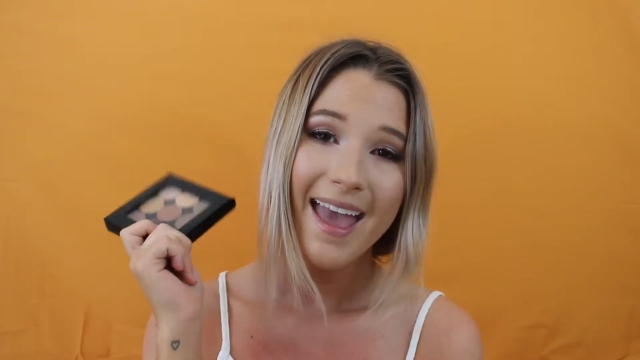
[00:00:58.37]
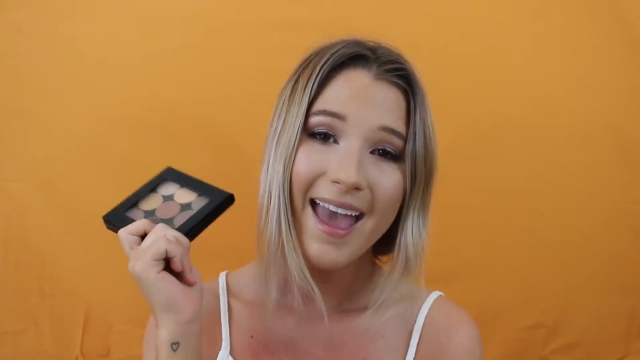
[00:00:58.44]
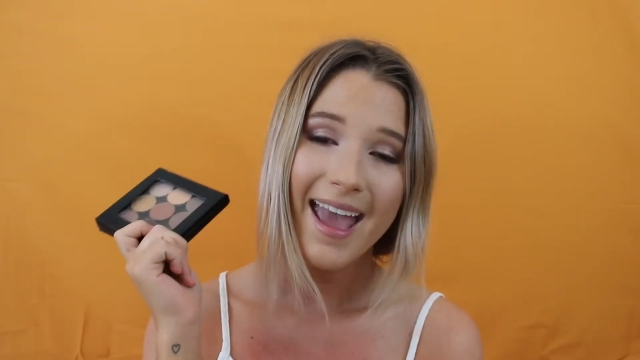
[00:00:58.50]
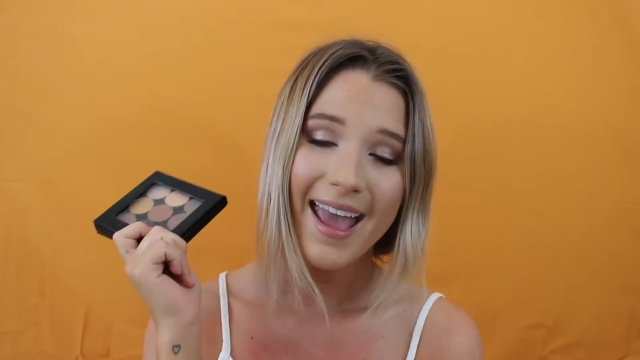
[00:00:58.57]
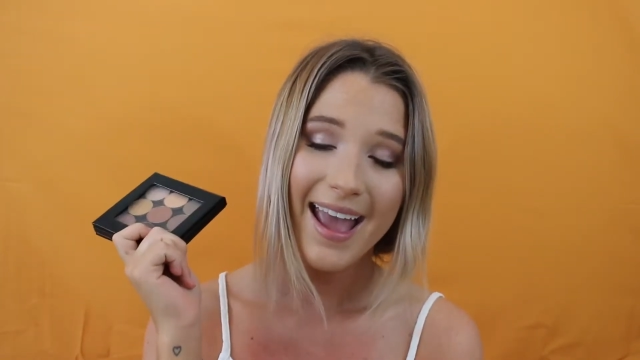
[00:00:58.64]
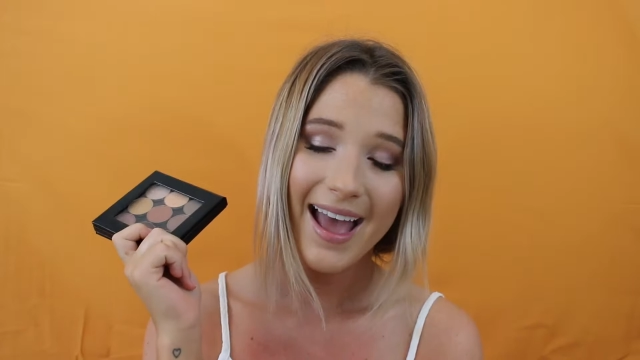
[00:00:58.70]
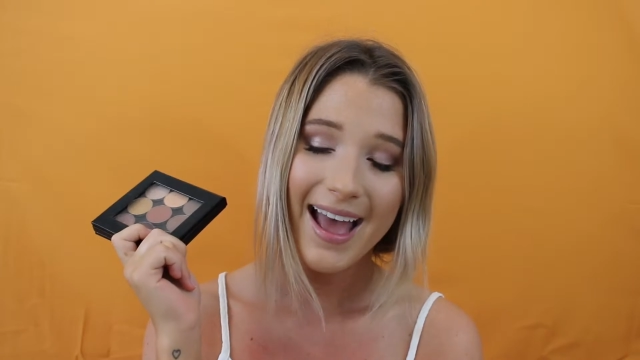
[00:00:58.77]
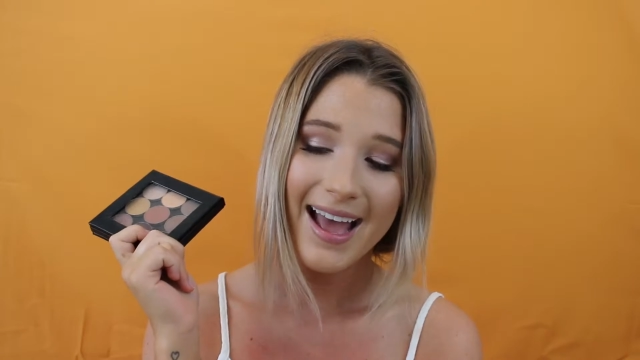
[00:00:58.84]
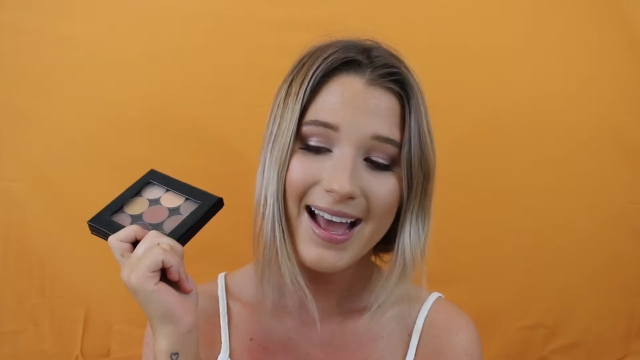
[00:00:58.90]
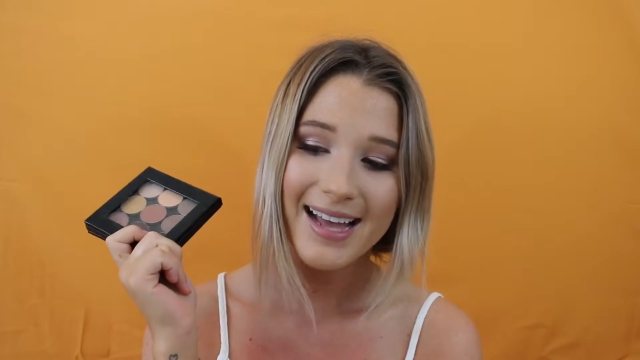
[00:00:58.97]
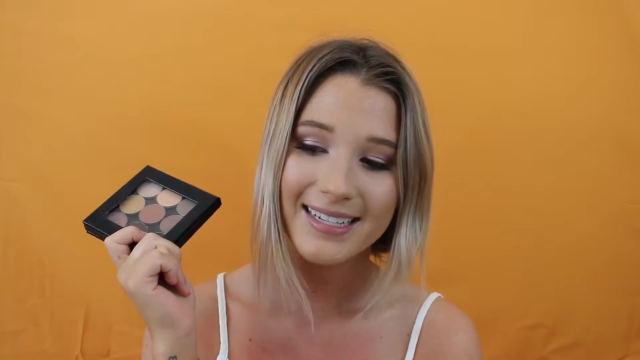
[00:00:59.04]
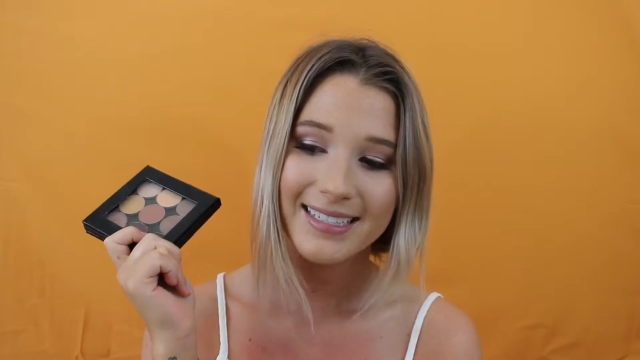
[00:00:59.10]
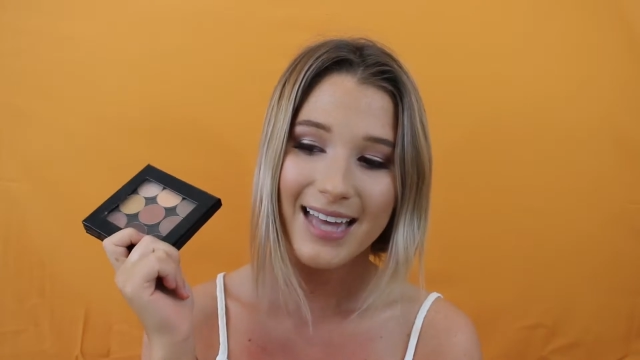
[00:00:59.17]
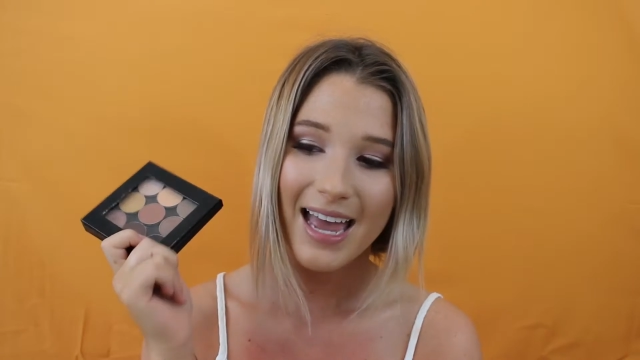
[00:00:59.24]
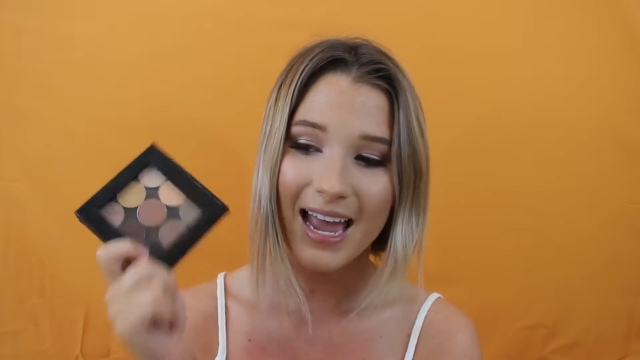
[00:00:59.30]

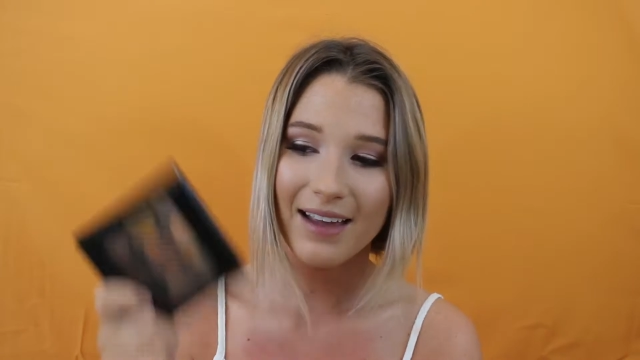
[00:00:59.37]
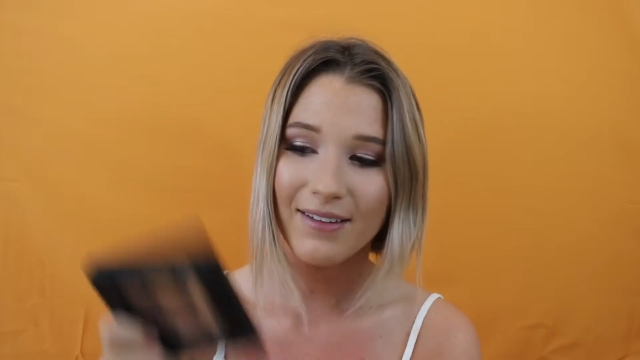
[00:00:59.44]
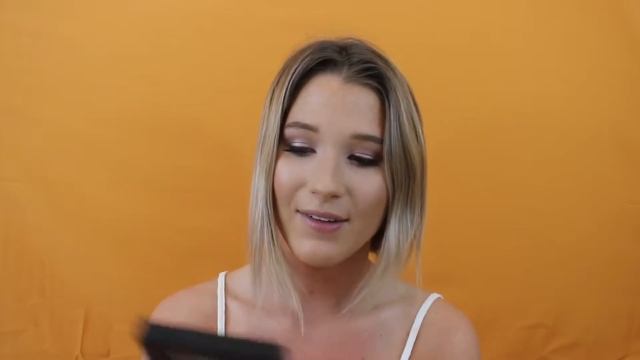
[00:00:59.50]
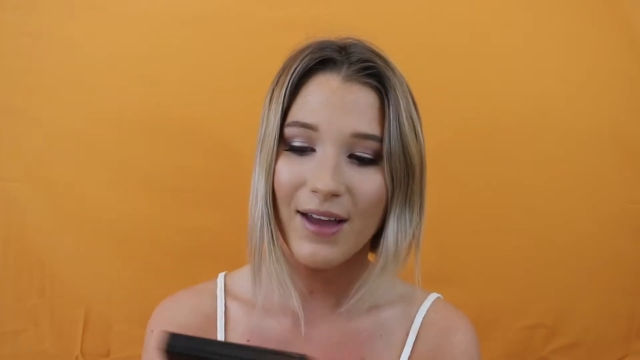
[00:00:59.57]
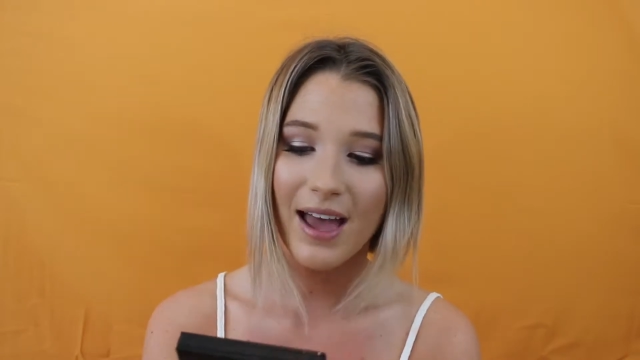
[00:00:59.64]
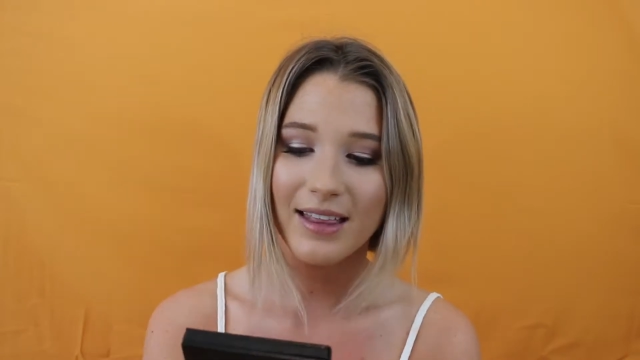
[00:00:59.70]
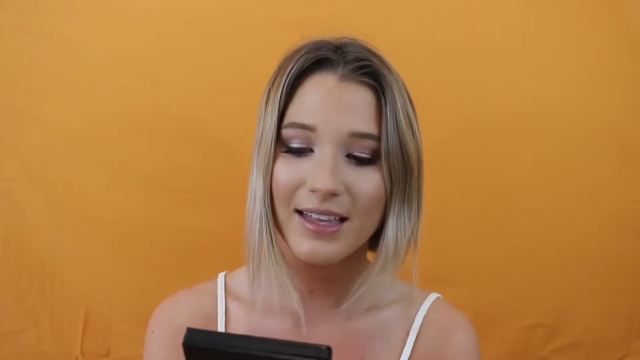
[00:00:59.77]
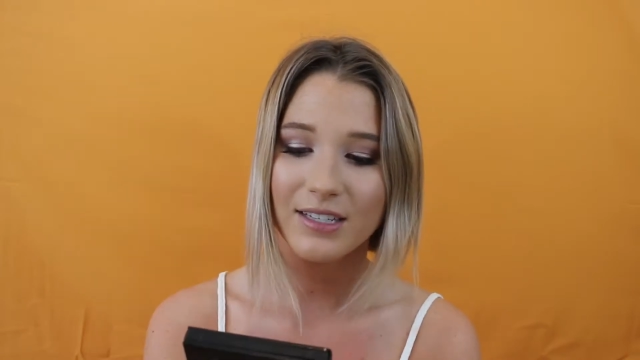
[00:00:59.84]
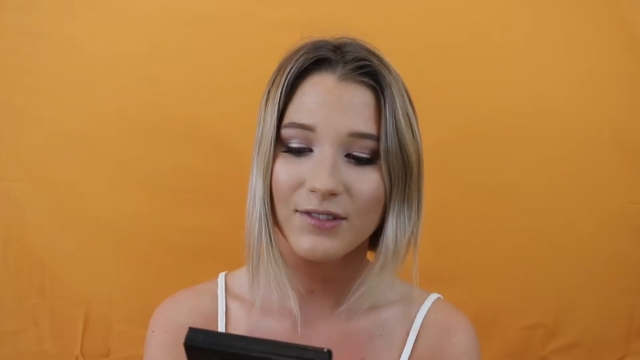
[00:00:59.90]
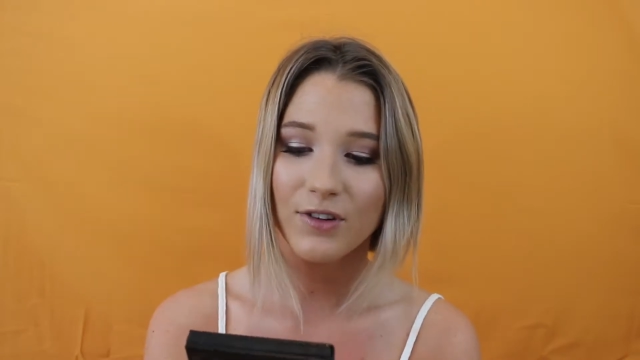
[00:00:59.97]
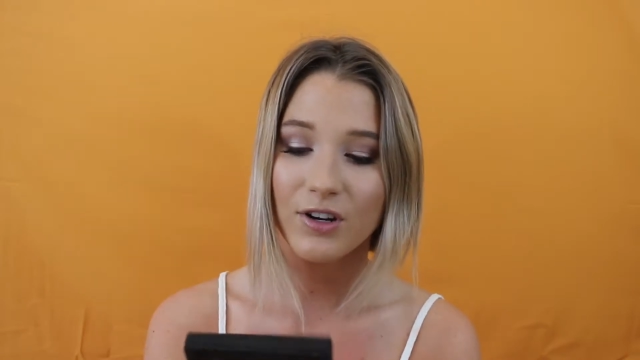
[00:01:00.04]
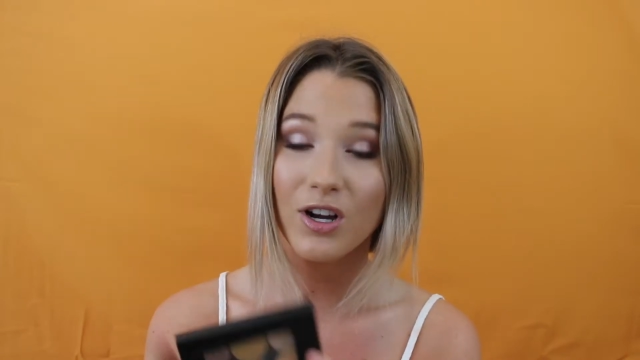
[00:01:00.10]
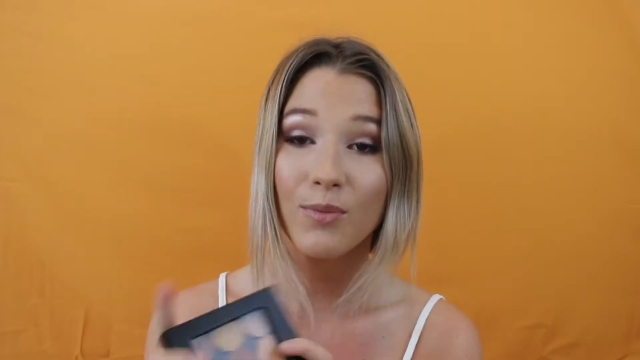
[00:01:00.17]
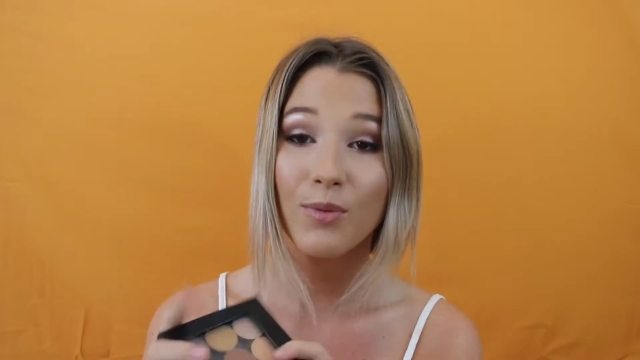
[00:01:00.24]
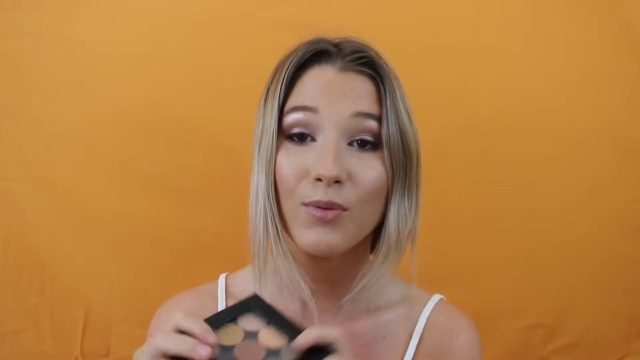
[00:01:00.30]
And I've had this
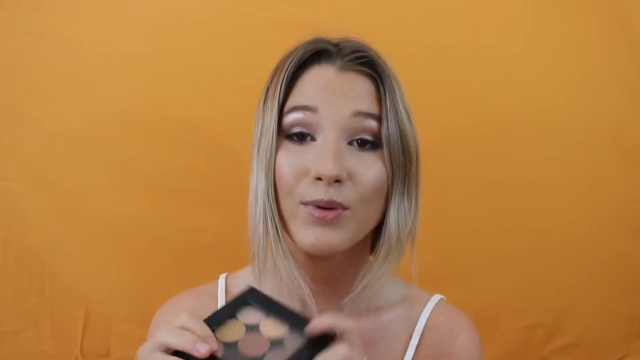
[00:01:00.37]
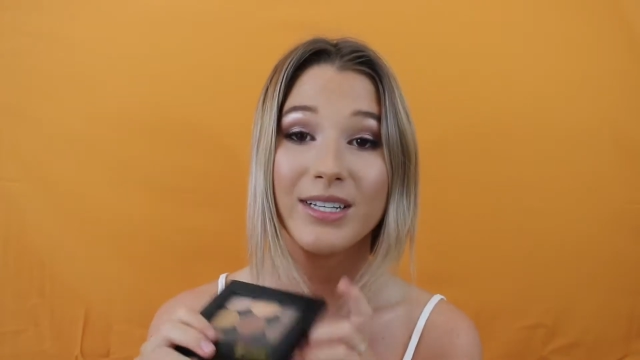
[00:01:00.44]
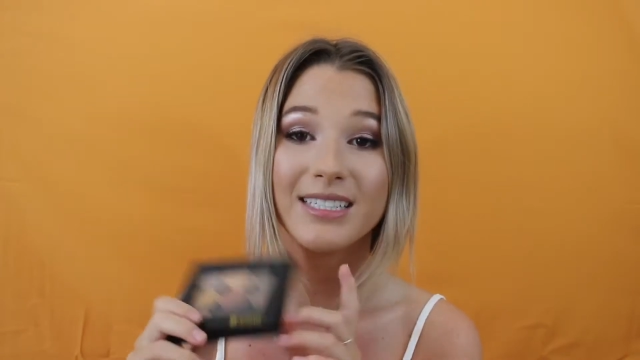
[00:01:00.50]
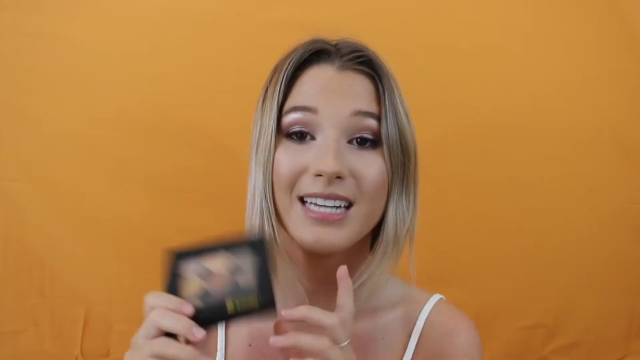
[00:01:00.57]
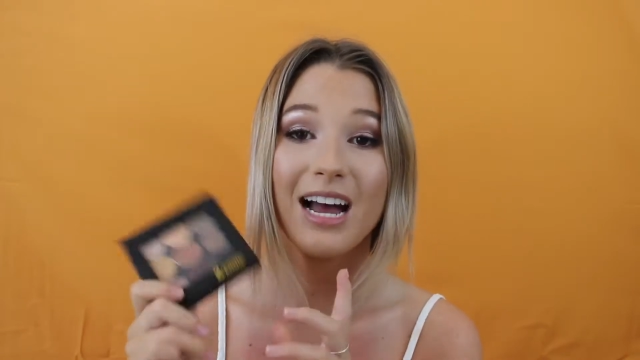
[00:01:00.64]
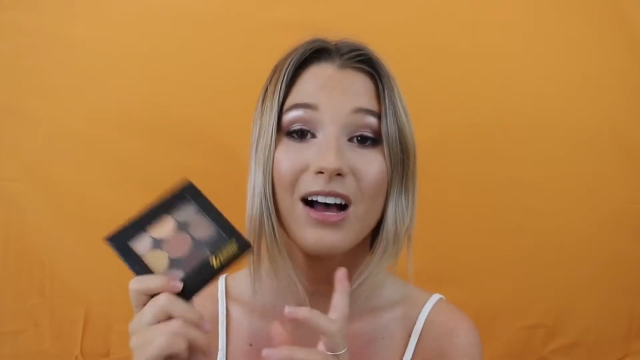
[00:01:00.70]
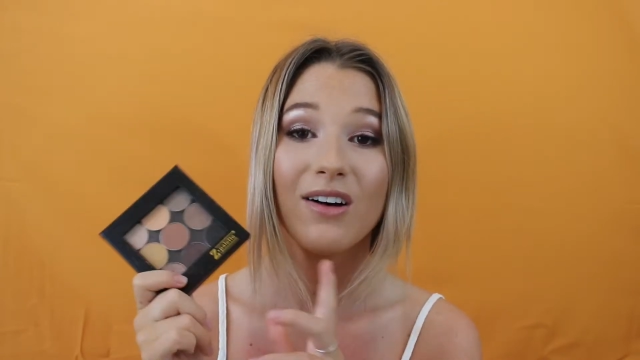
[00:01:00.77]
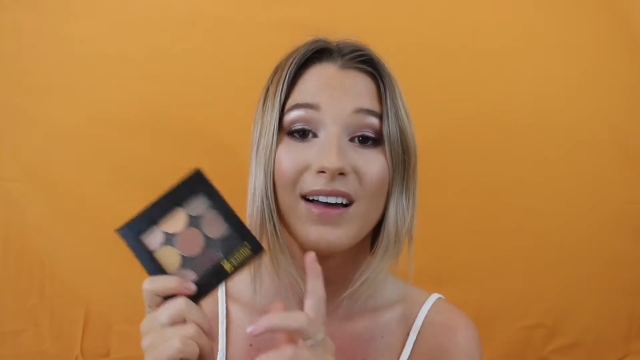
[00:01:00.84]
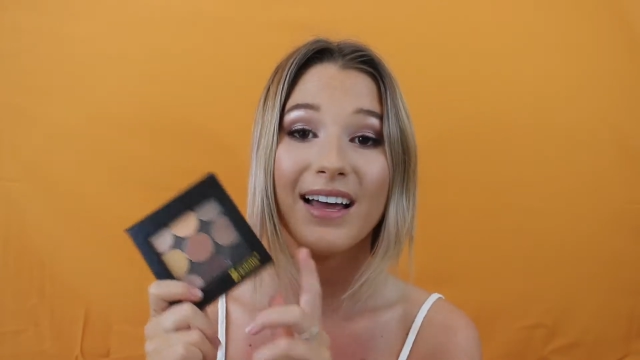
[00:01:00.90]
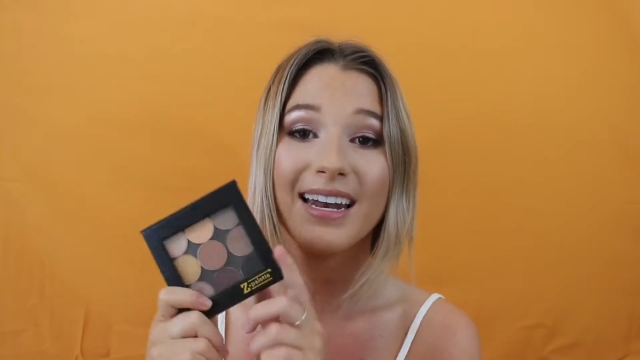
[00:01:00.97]
for a couple weeks now,